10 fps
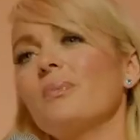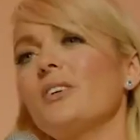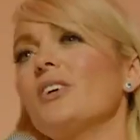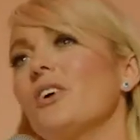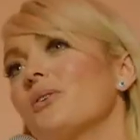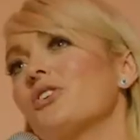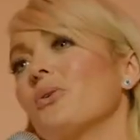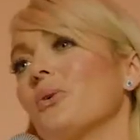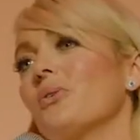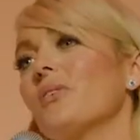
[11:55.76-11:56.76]
you know,
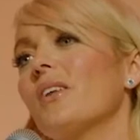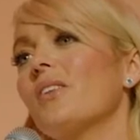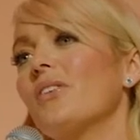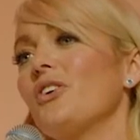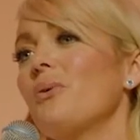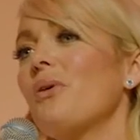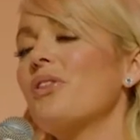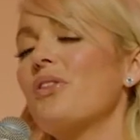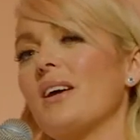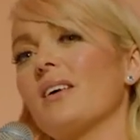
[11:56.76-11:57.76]
Sean, you
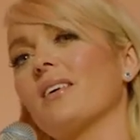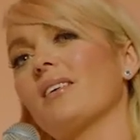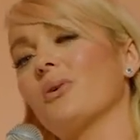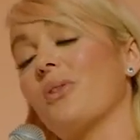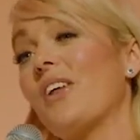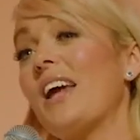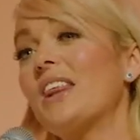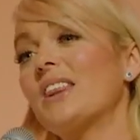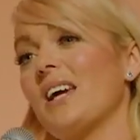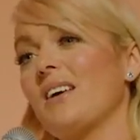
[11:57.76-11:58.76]
think, or they
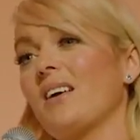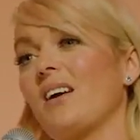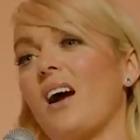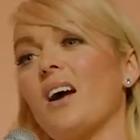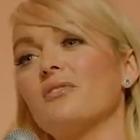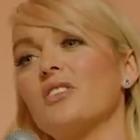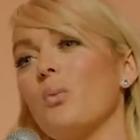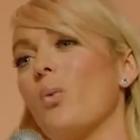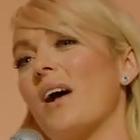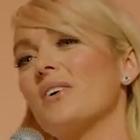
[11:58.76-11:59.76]
think I've
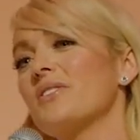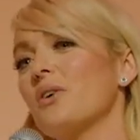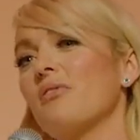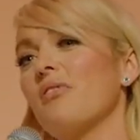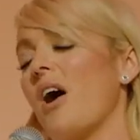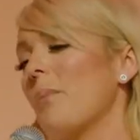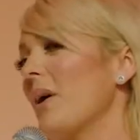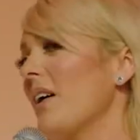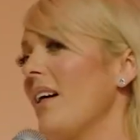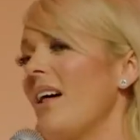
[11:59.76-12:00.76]
done well so far,
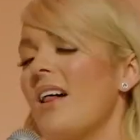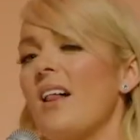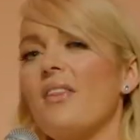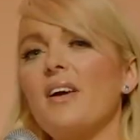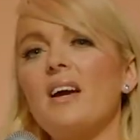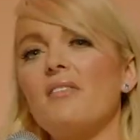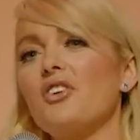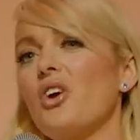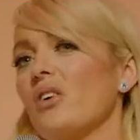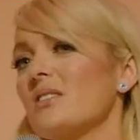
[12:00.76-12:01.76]
but they have
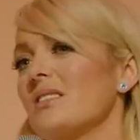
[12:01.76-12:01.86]
not